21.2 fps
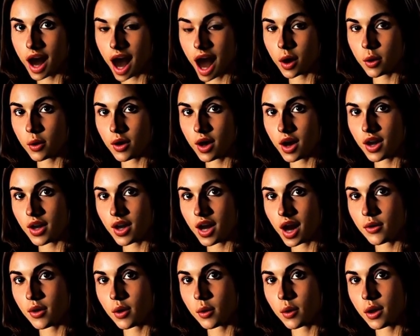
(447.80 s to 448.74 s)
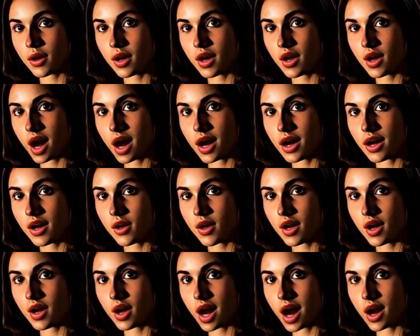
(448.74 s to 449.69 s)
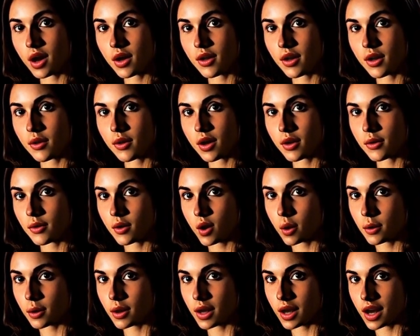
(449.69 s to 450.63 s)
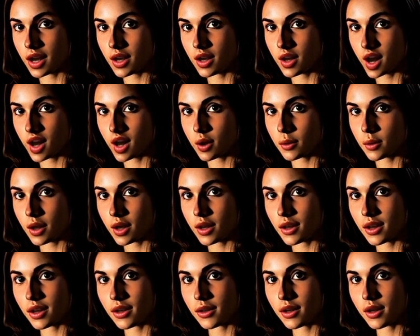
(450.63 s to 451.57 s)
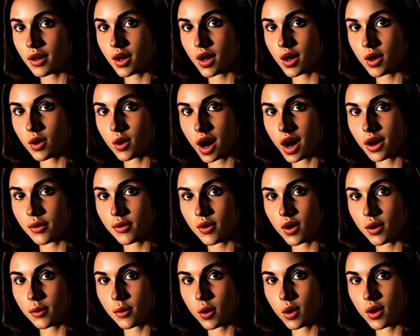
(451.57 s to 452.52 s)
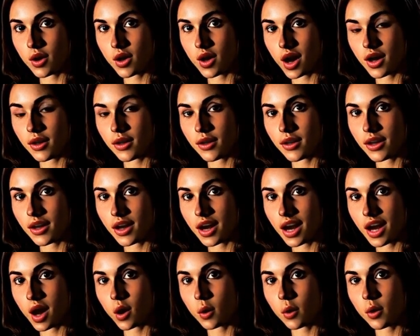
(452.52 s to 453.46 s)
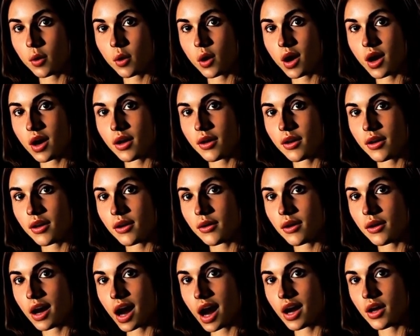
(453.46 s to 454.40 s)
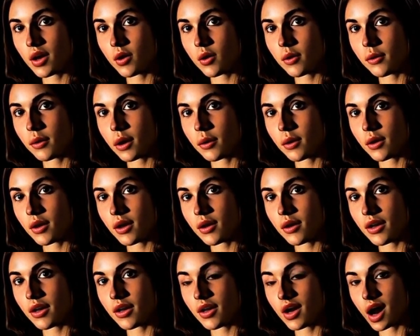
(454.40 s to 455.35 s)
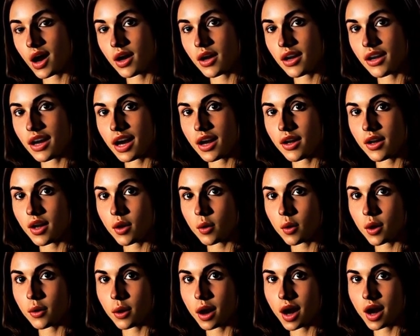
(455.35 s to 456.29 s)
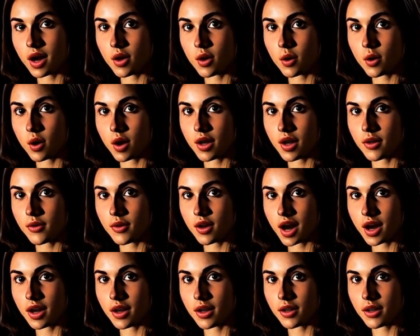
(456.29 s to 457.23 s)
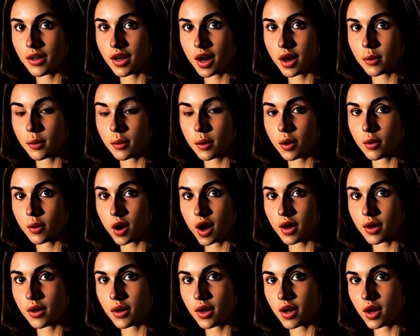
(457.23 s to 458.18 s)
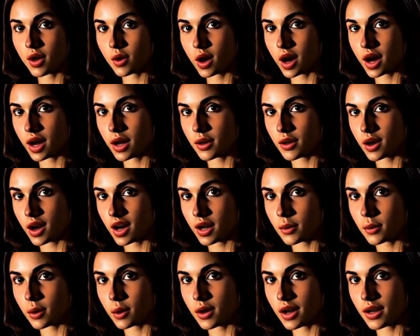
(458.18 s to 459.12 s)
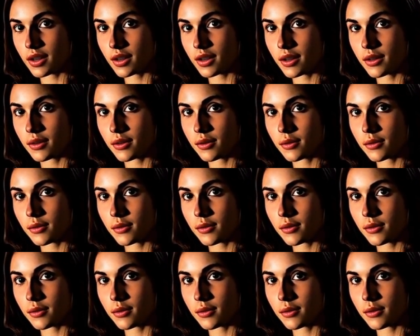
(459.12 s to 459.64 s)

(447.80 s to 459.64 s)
I would urge everyone to challenge the shackles of conformity and judgment, to strive for a more just and equal world, and to remember that the scarlet letters we bear do not define us, but rather the strength of our spirits.